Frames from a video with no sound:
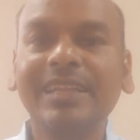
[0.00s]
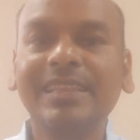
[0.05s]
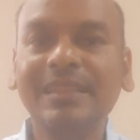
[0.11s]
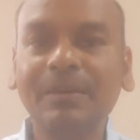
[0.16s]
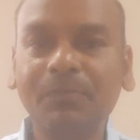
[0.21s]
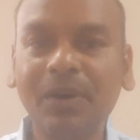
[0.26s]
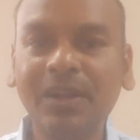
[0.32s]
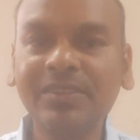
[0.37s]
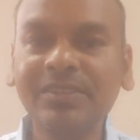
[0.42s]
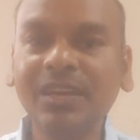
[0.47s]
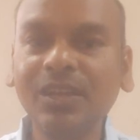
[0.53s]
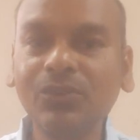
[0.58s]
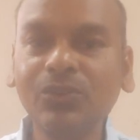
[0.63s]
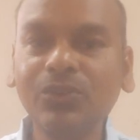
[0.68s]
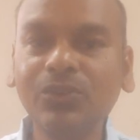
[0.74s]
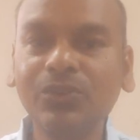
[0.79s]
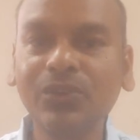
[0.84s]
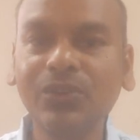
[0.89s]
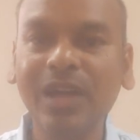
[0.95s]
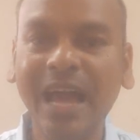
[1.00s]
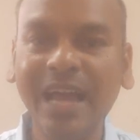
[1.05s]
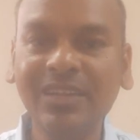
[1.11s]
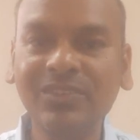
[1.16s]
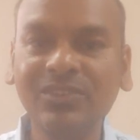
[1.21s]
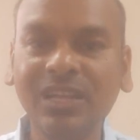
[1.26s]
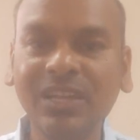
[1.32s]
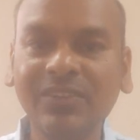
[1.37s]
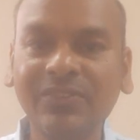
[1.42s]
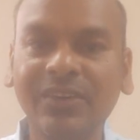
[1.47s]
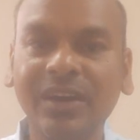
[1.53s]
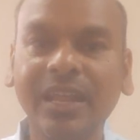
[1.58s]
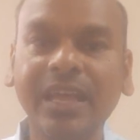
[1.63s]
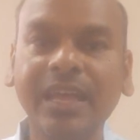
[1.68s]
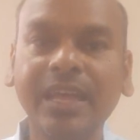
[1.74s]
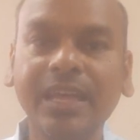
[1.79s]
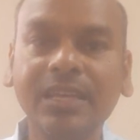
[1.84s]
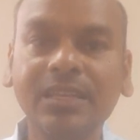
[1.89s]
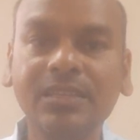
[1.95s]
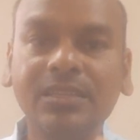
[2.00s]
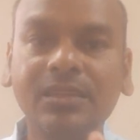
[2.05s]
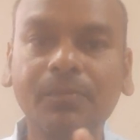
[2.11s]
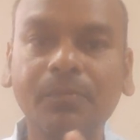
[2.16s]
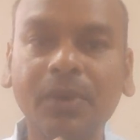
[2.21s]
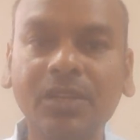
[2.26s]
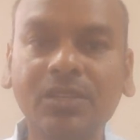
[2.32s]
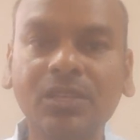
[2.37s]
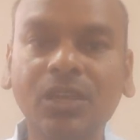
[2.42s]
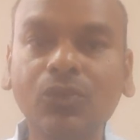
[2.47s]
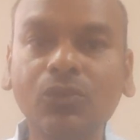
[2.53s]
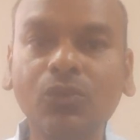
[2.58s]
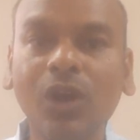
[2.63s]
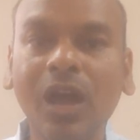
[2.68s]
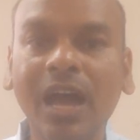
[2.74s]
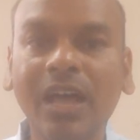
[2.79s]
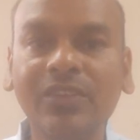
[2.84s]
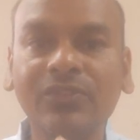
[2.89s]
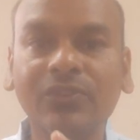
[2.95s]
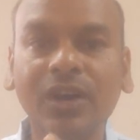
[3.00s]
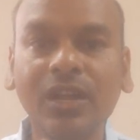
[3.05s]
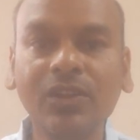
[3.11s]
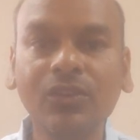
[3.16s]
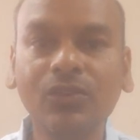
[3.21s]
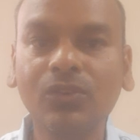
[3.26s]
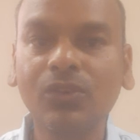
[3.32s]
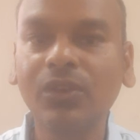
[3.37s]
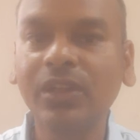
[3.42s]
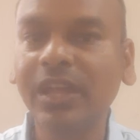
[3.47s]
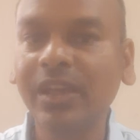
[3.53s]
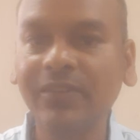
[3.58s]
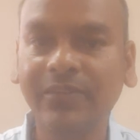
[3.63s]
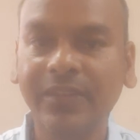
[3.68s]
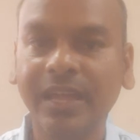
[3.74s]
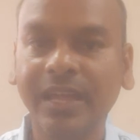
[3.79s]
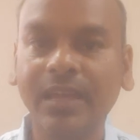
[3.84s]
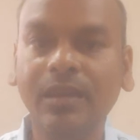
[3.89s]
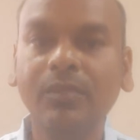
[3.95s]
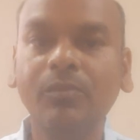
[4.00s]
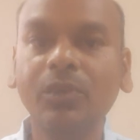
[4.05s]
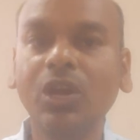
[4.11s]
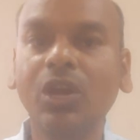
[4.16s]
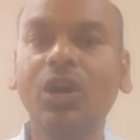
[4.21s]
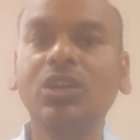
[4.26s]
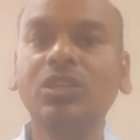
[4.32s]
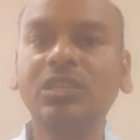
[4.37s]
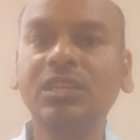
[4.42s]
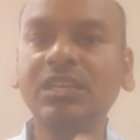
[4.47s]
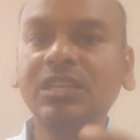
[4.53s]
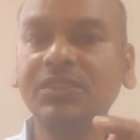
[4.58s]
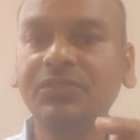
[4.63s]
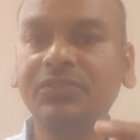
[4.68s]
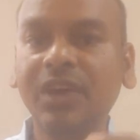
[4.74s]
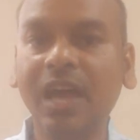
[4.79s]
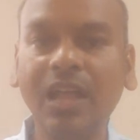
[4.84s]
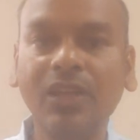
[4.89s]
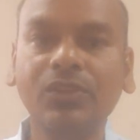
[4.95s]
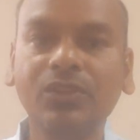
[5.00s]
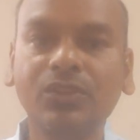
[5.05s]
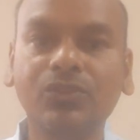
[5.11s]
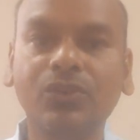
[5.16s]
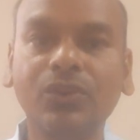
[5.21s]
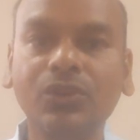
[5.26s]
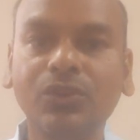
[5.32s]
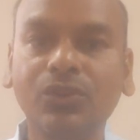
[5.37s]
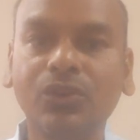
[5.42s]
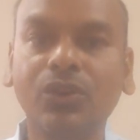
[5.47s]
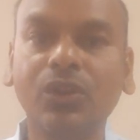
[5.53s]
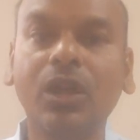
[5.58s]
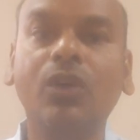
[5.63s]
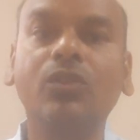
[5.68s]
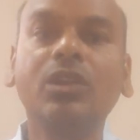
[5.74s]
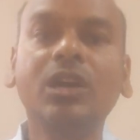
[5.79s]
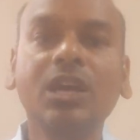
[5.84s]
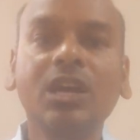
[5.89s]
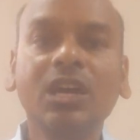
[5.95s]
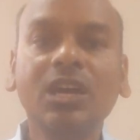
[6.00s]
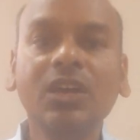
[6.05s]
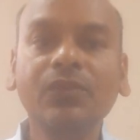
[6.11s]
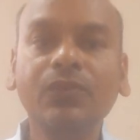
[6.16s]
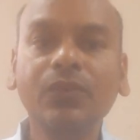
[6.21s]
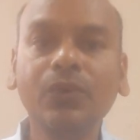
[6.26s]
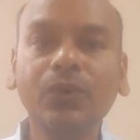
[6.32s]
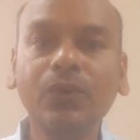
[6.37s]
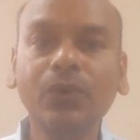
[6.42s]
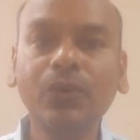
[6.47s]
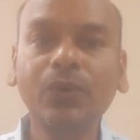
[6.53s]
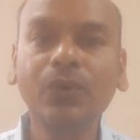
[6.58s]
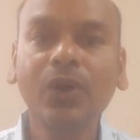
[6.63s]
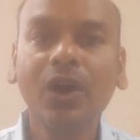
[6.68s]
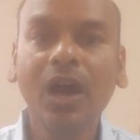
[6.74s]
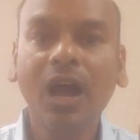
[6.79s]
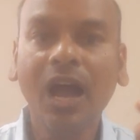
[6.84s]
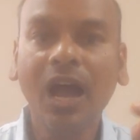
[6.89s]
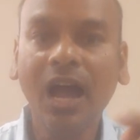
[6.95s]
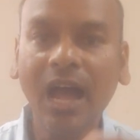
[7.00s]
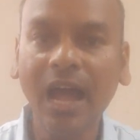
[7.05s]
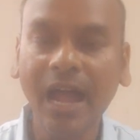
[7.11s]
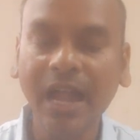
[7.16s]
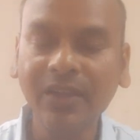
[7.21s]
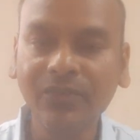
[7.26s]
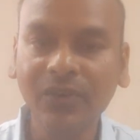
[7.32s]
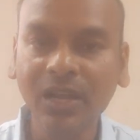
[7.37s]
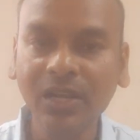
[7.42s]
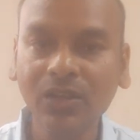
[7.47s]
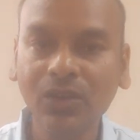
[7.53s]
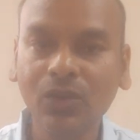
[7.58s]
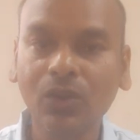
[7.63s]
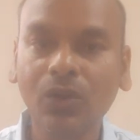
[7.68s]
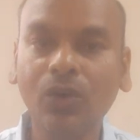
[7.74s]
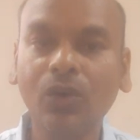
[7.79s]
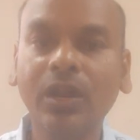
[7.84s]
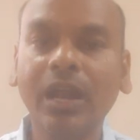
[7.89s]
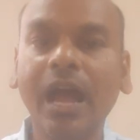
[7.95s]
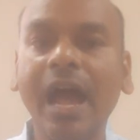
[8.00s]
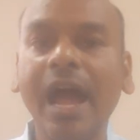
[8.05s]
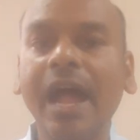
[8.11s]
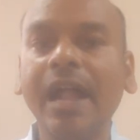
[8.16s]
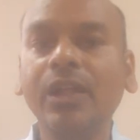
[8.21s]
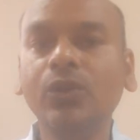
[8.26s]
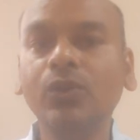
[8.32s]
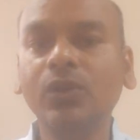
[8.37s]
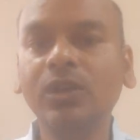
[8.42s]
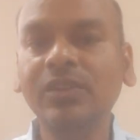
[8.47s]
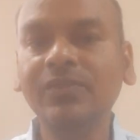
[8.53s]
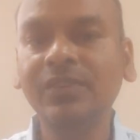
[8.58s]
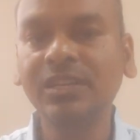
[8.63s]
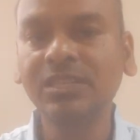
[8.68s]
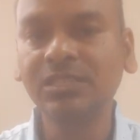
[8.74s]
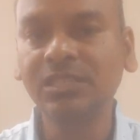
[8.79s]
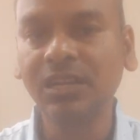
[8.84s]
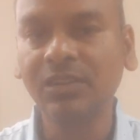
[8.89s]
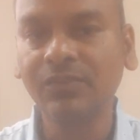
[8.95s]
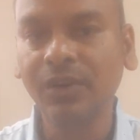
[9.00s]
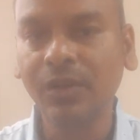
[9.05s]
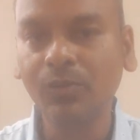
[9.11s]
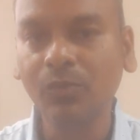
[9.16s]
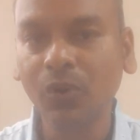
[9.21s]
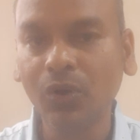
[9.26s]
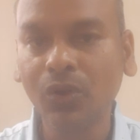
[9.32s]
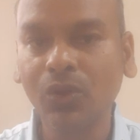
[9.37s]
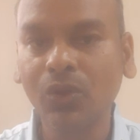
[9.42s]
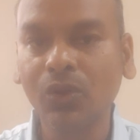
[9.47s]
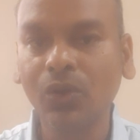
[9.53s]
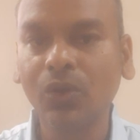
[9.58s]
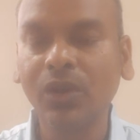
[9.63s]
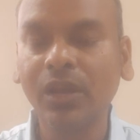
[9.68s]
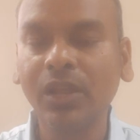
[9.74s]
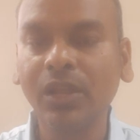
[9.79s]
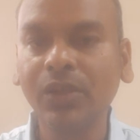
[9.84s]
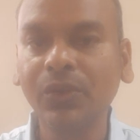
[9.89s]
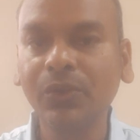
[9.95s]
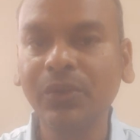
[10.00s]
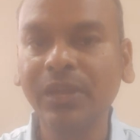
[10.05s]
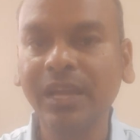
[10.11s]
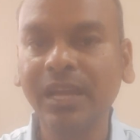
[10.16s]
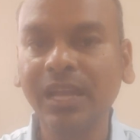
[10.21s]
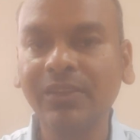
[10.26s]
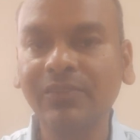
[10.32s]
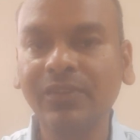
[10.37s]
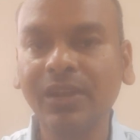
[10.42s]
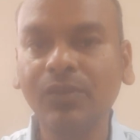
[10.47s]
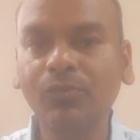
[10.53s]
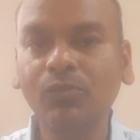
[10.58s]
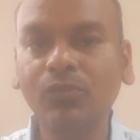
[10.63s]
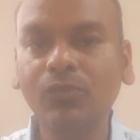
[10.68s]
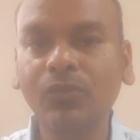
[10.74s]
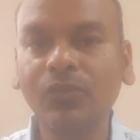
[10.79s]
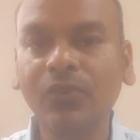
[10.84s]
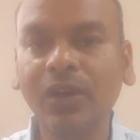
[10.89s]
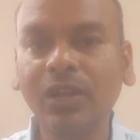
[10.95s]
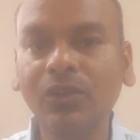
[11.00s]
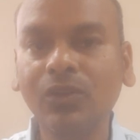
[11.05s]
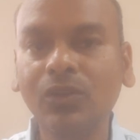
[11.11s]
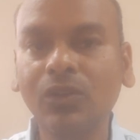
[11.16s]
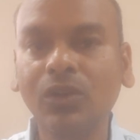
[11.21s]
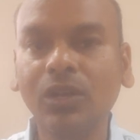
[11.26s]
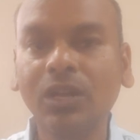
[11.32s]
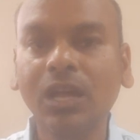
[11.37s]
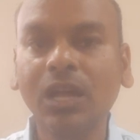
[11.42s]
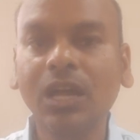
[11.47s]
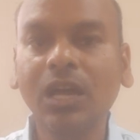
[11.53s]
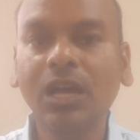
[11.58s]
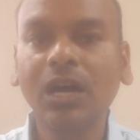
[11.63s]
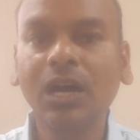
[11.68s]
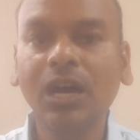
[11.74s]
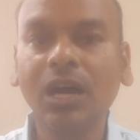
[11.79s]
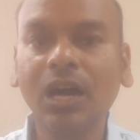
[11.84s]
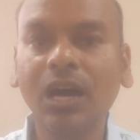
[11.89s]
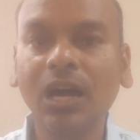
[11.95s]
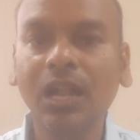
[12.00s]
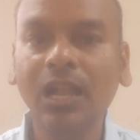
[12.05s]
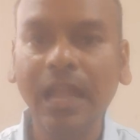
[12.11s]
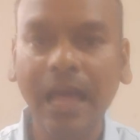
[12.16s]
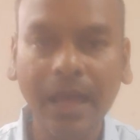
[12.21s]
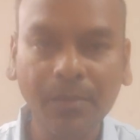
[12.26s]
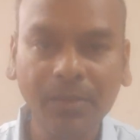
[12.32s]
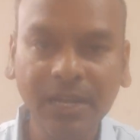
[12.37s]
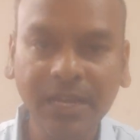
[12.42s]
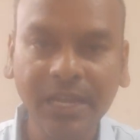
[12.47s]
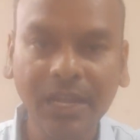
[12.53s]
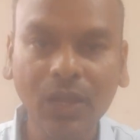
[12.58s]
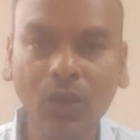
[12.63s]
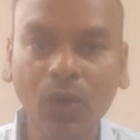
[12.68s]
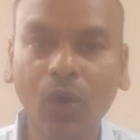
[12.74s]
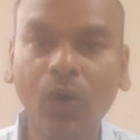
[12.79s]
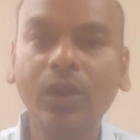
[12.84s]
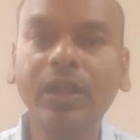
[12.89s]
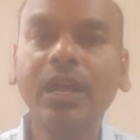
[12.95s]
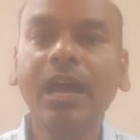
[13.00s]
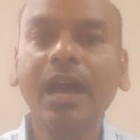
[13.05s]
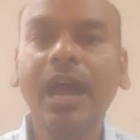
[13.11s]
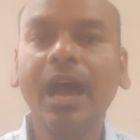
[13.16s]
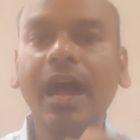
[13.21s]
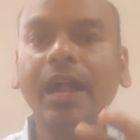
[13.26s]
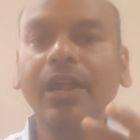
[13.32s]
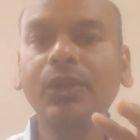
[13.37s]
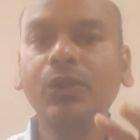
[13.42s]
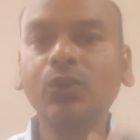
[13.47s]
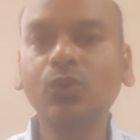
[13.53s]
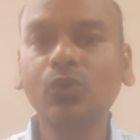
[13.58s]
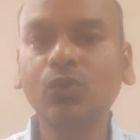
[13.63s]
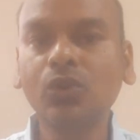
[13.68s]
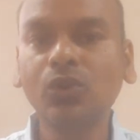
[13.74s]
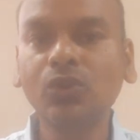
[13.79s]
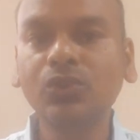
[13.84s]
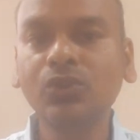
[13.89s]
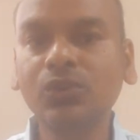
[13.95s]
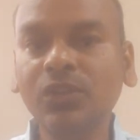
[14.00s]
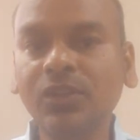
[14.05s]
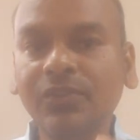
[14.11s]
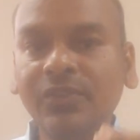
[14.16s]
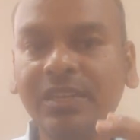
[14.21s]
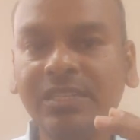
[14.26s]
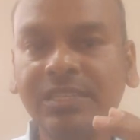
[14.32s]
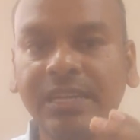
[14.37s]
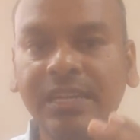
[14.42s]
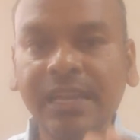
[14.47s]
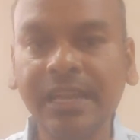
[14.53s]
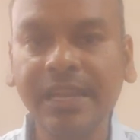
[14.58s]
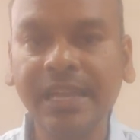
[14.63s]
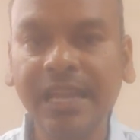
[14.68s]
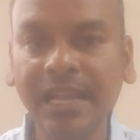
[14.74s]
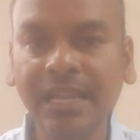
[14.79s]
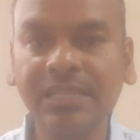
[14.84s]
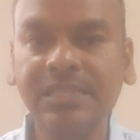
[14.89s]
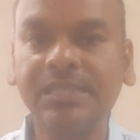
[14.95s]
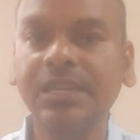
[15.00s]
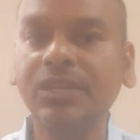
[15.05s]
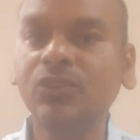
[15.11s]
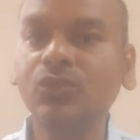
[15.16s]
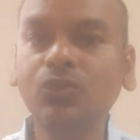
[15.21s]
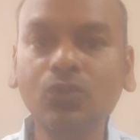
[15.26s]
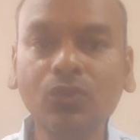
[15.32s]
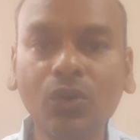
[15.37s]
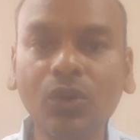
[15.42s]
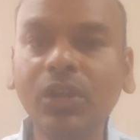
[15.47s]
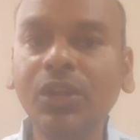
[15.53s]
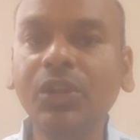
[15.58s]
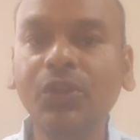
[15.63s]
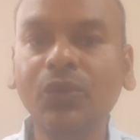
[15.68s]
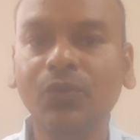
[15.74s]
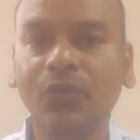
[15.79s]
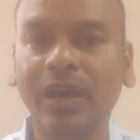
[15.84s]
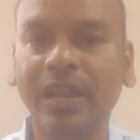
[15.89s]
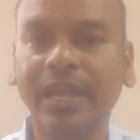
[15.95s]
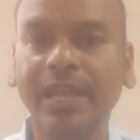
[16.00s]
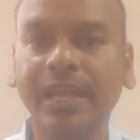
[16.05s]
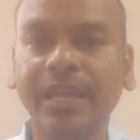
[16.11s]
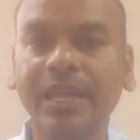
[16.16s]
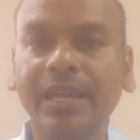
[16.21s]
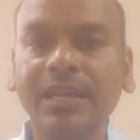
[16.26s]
The person who should actually worry is the person who has 1 crore FD, because his value is going to go down. If you had 1 crore and you invested 1 more crore, you take in 1 crore liability loan, and 2 crores you invested in real estate, you don't need to worry.